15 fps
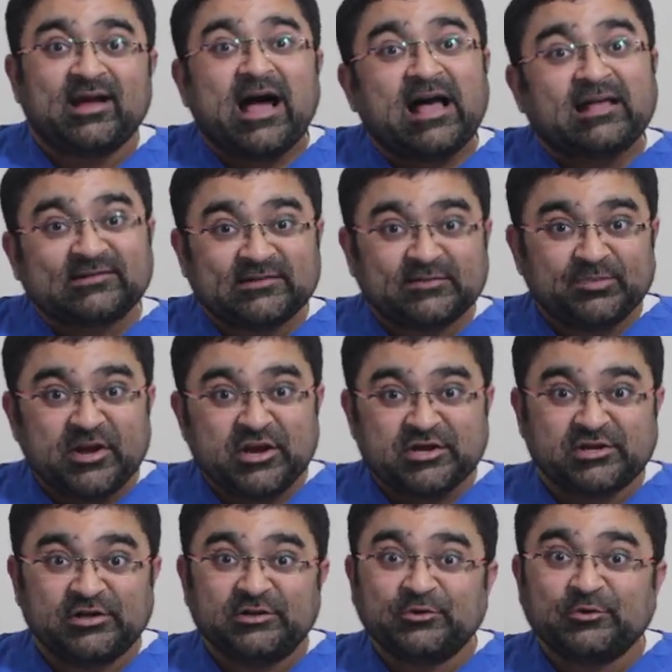Ask the
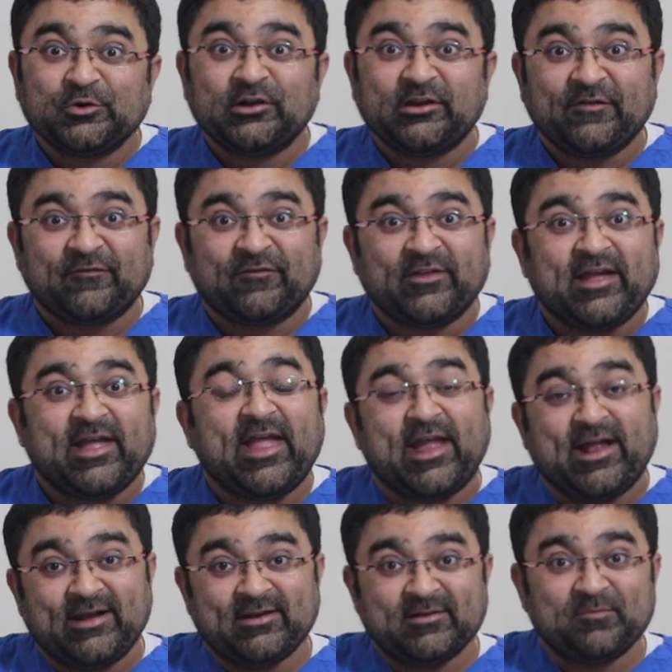patient to lift the
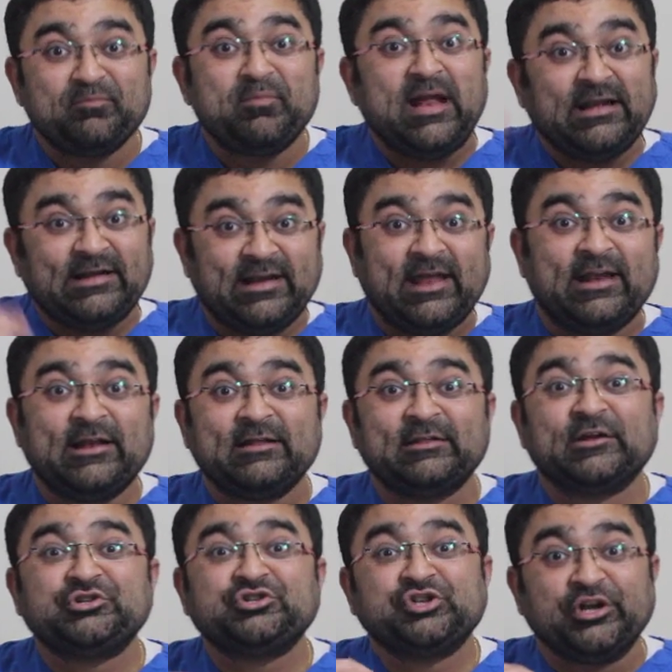head, maintaining
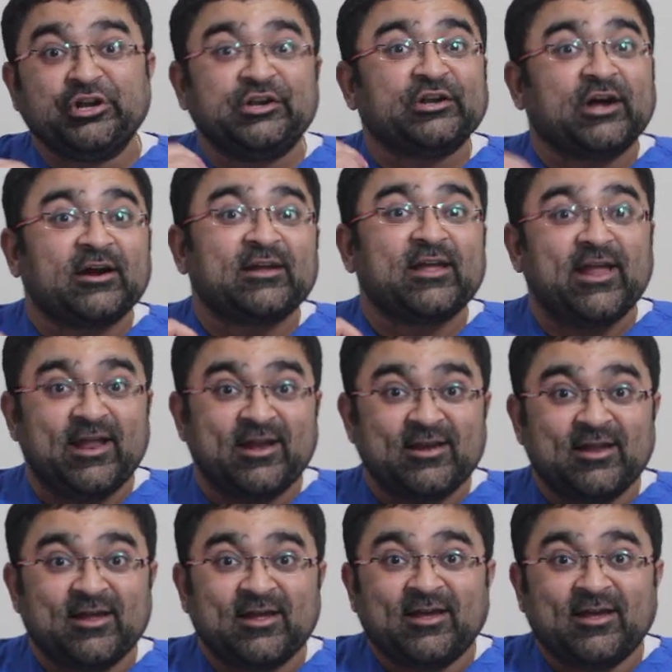the chin tucked in.